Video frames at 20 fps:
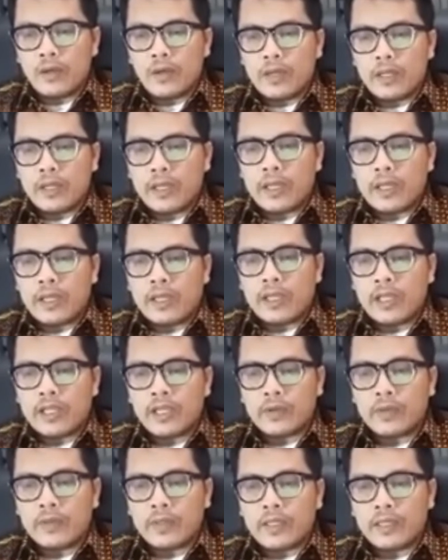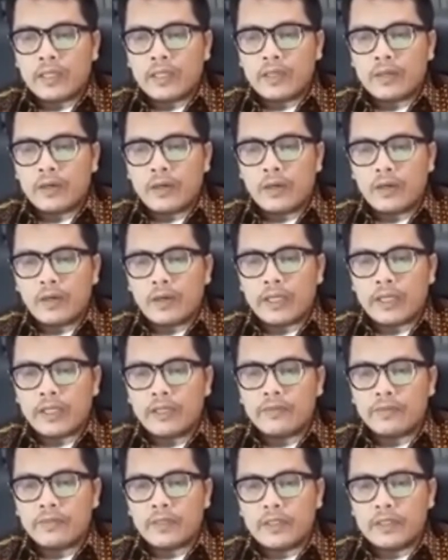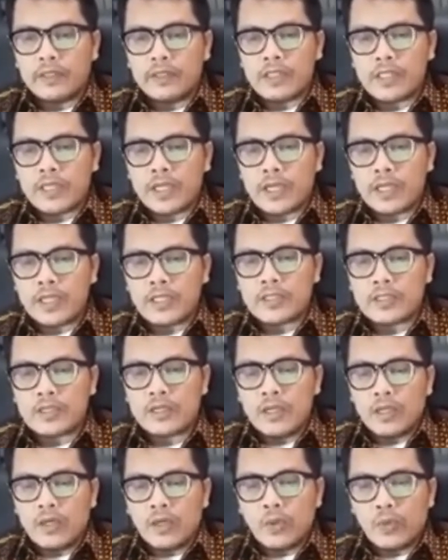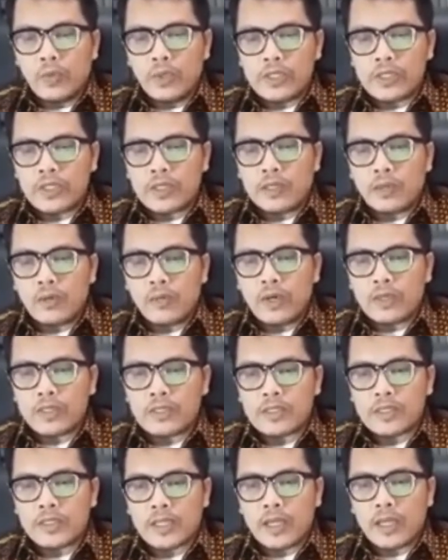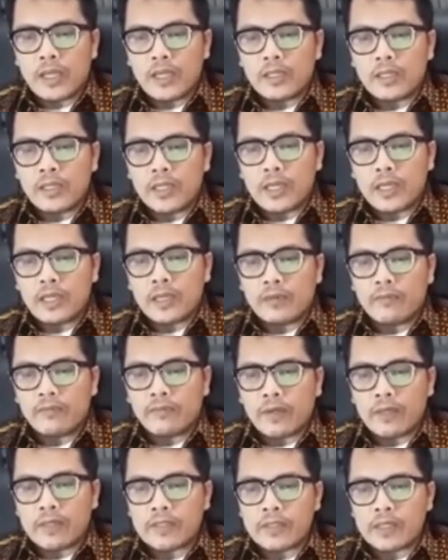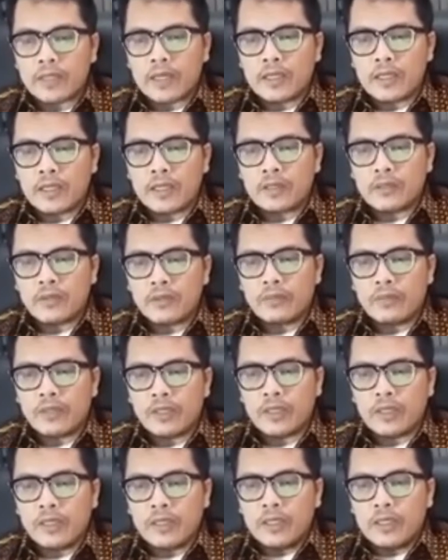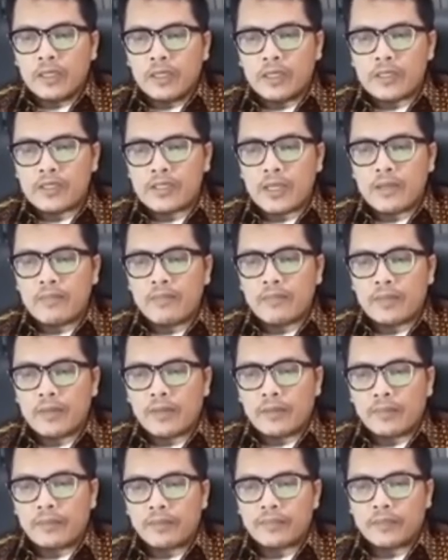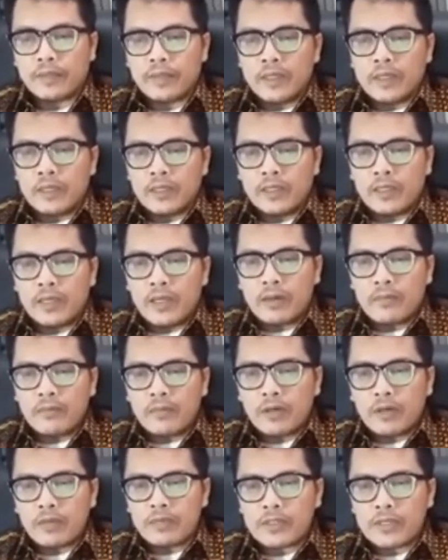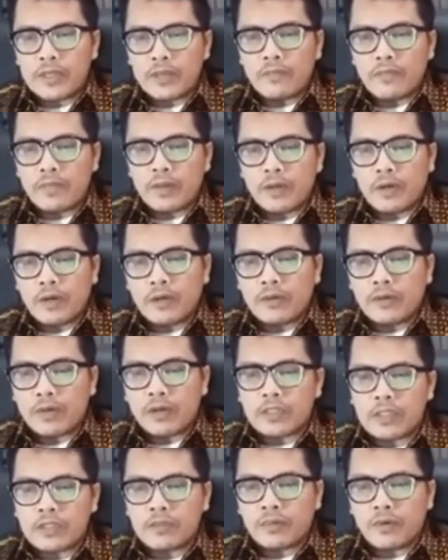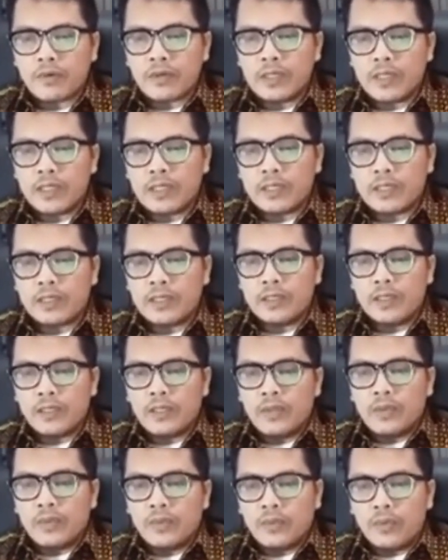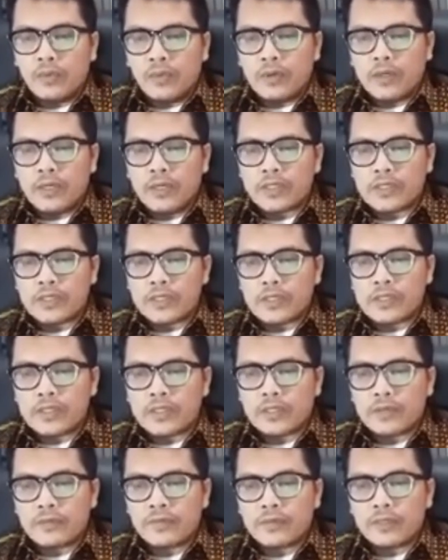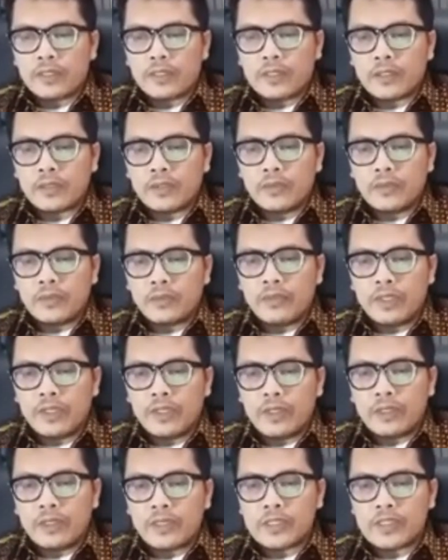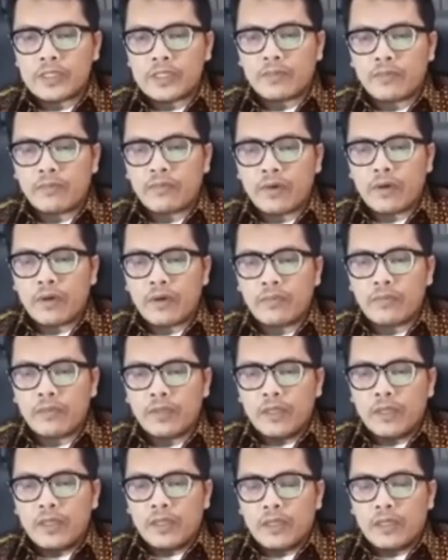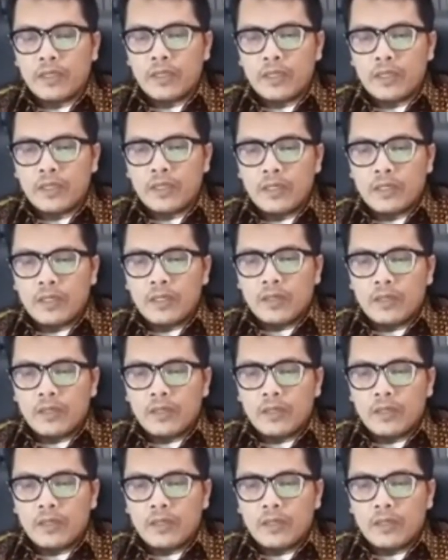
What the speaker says: got an equal or even change, which was then taken partially to be the sample. The number of sample or respondents were served to be received from the